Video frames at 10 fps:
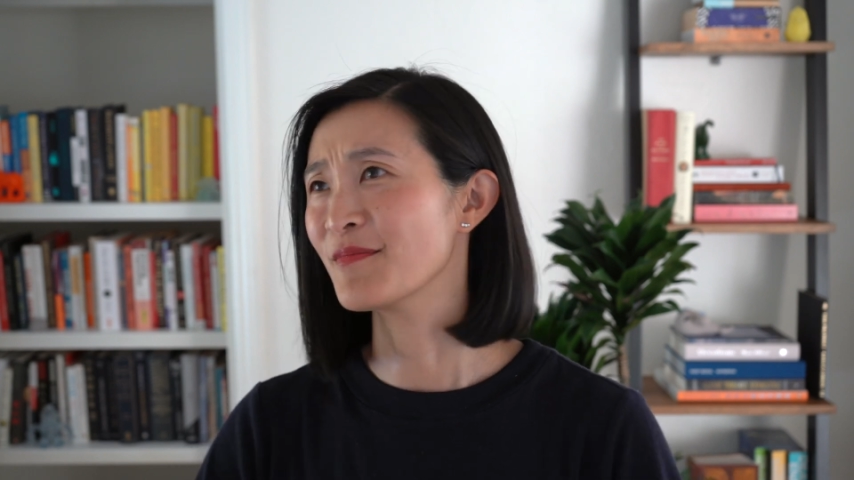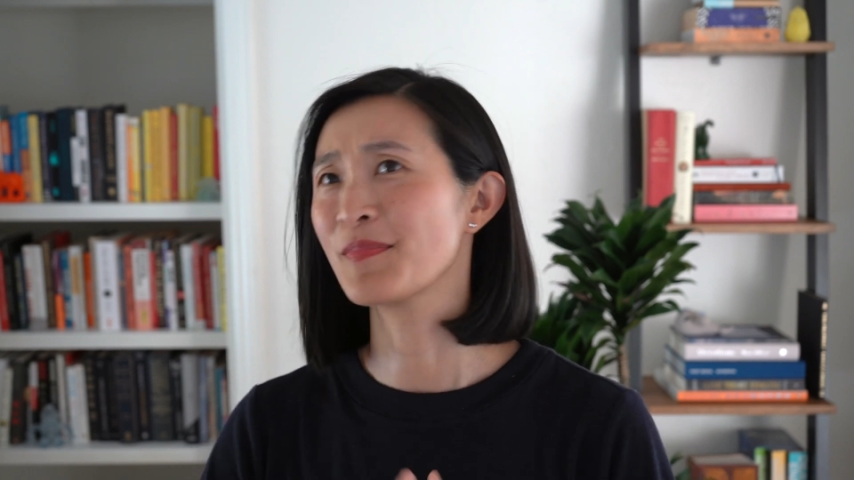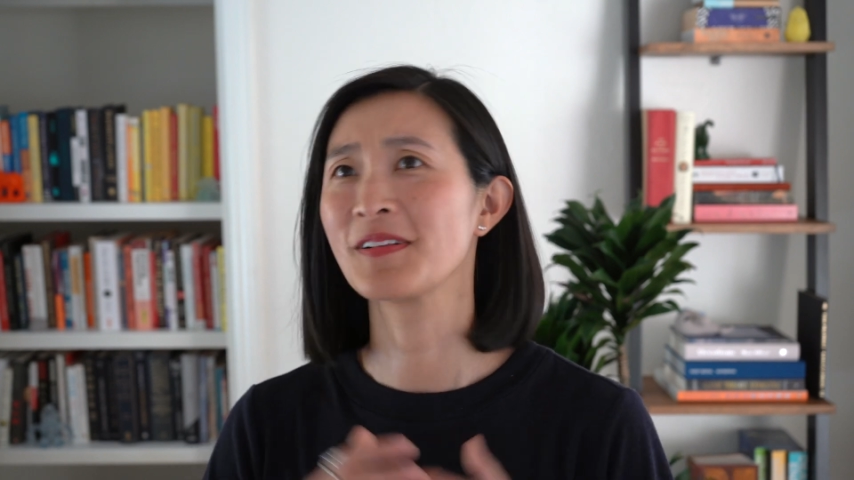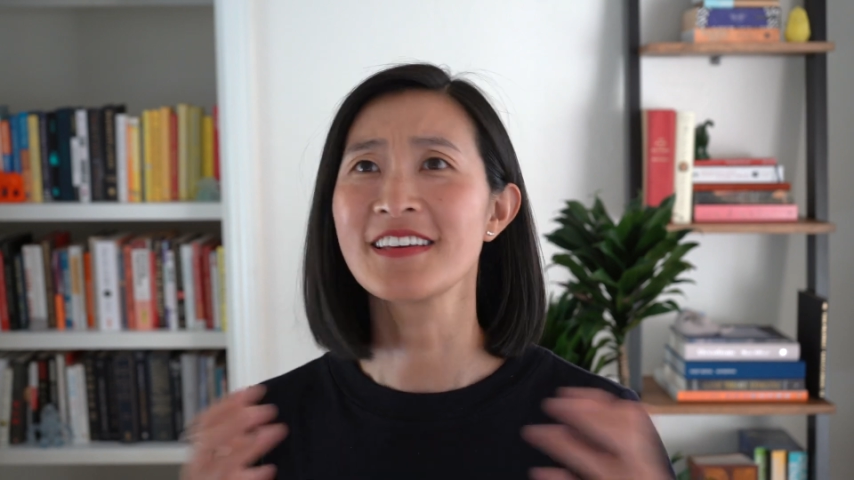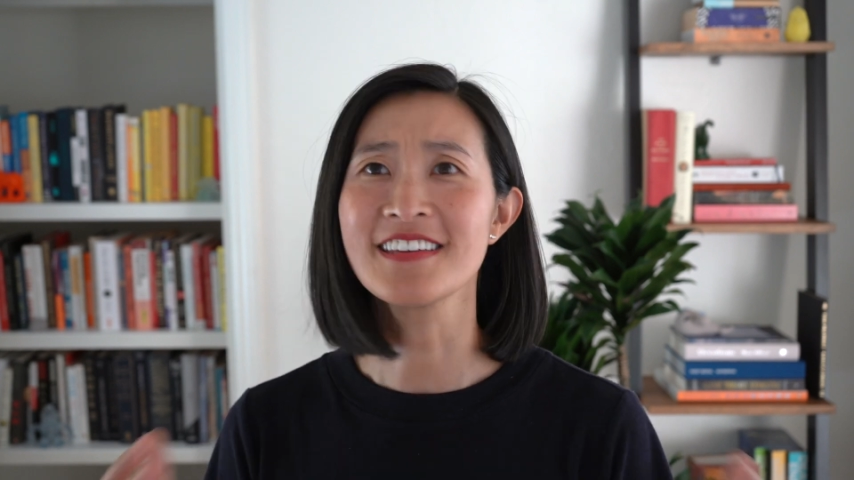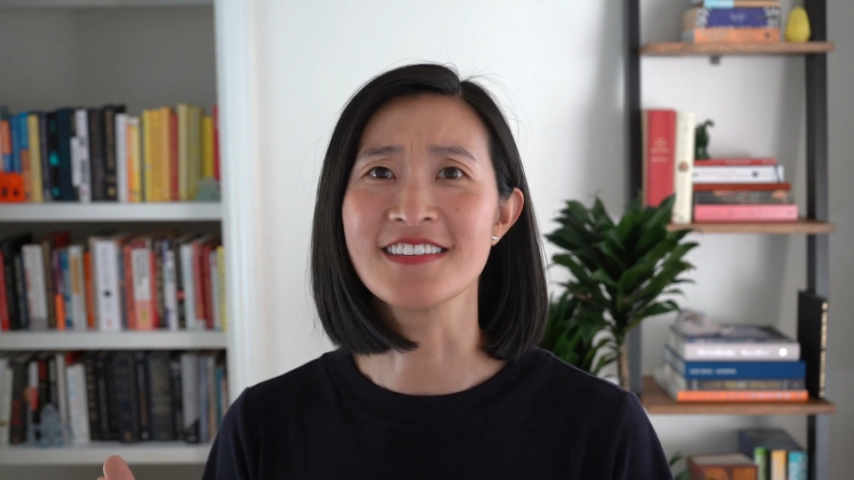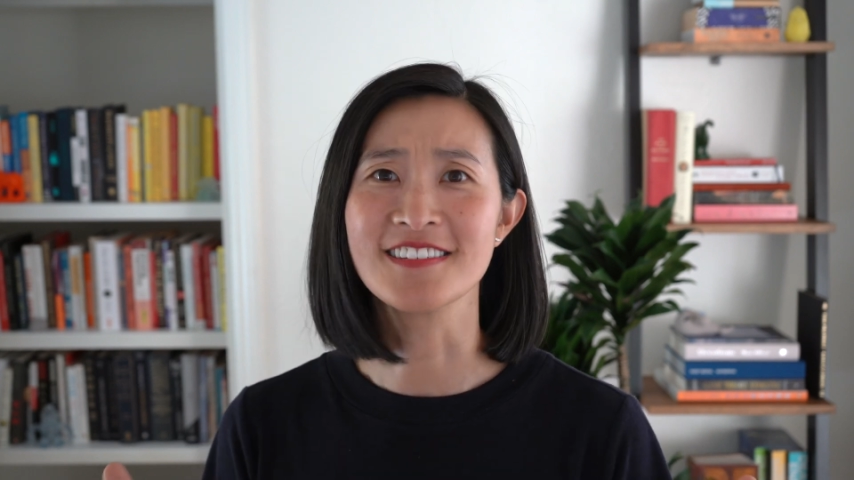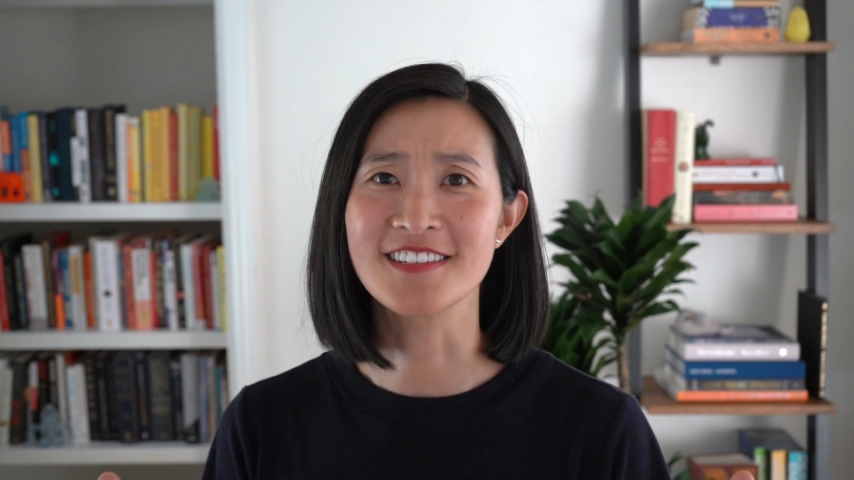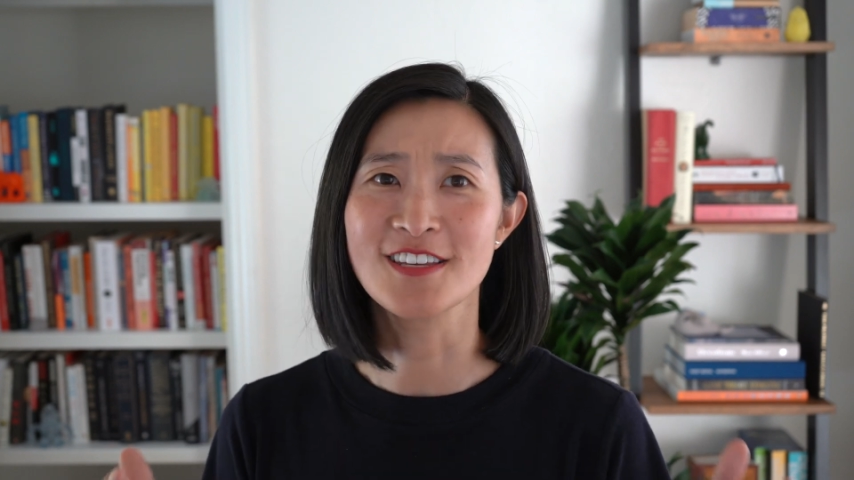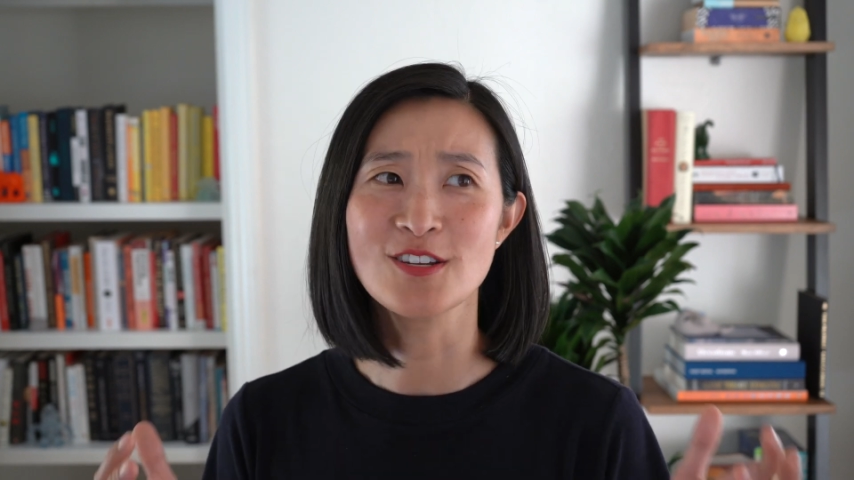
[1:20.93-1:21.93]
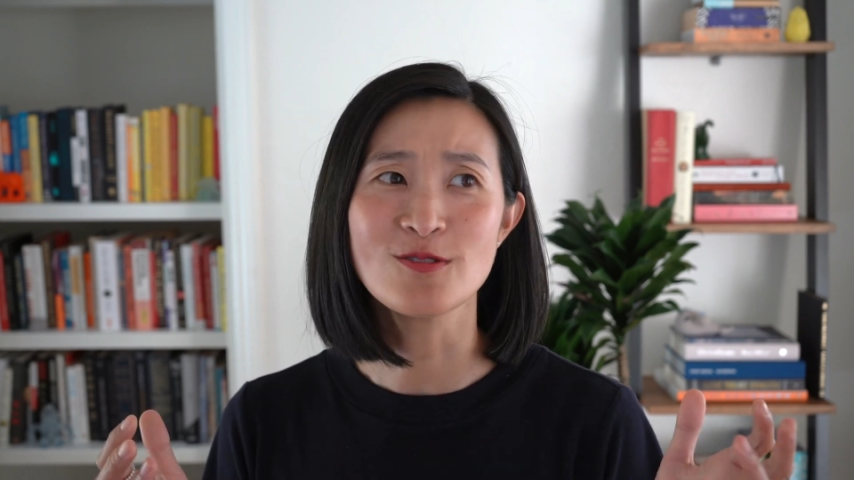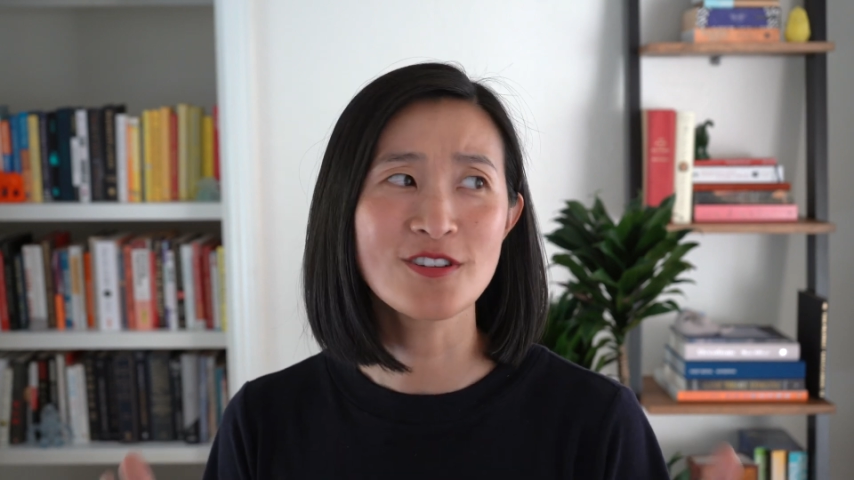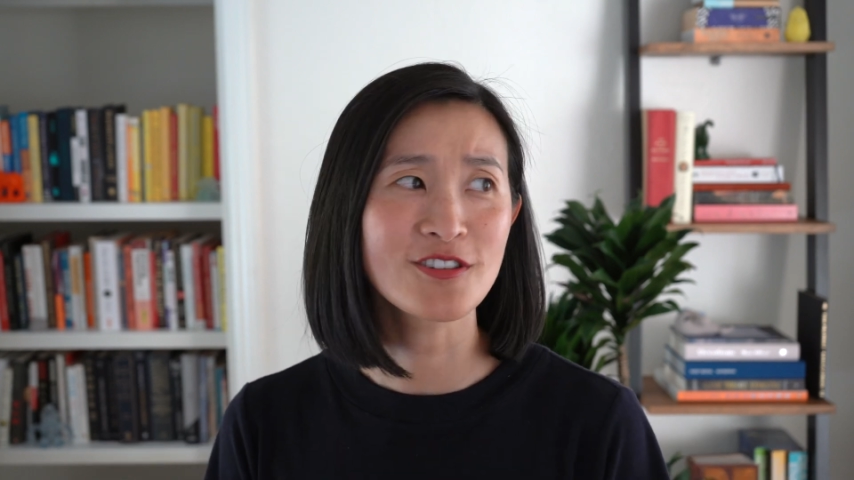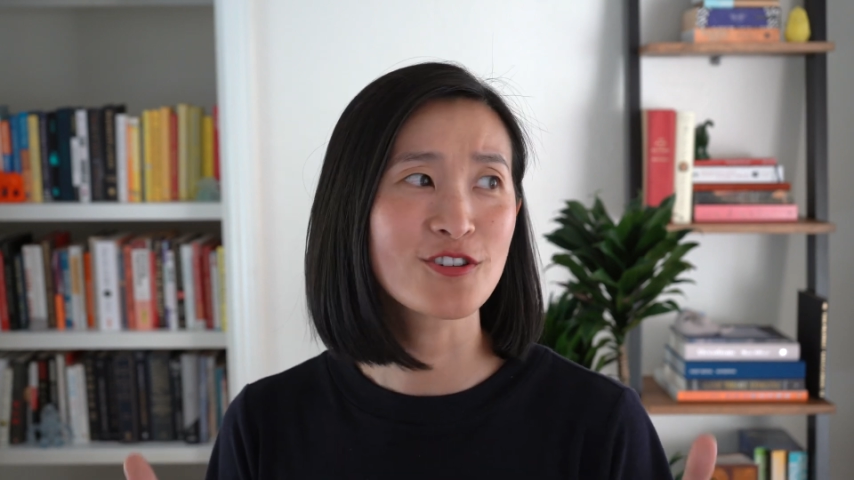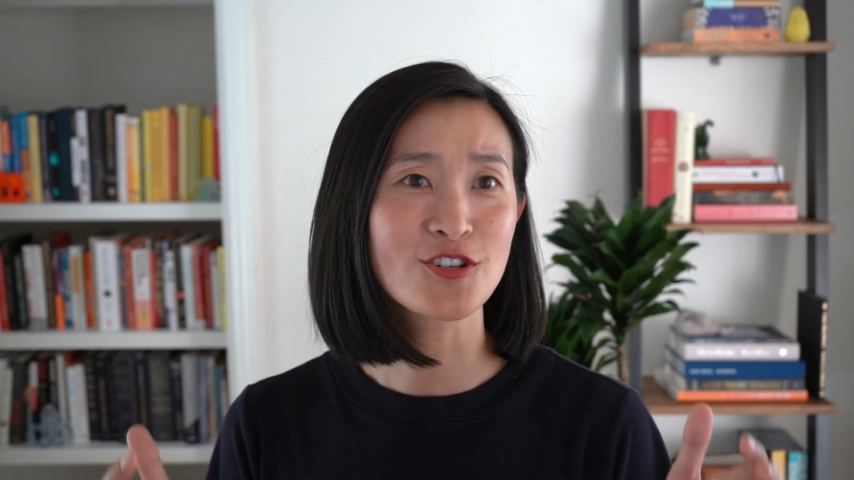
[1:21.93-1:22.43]
please, can you
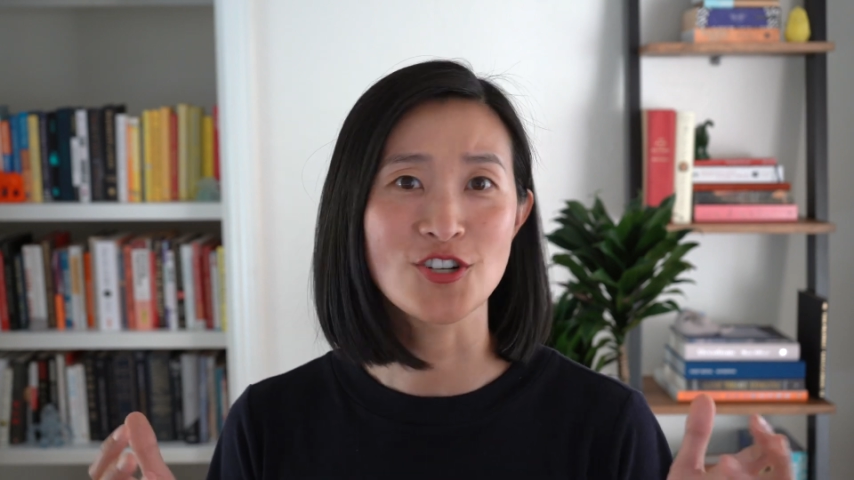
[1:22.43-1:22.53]
just